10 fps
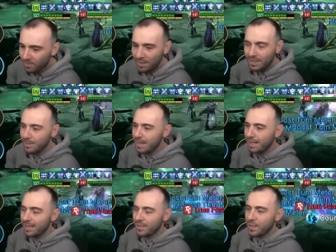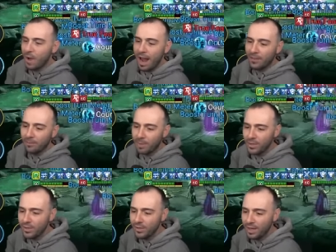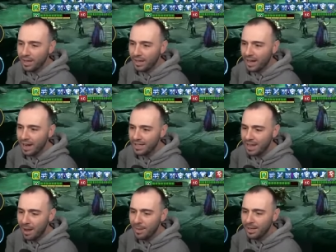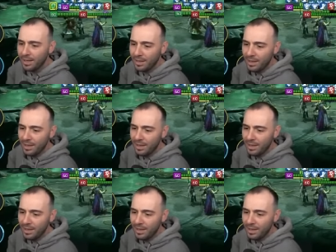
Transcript: And seems like there's no Head of Mischief in here, guys, coming.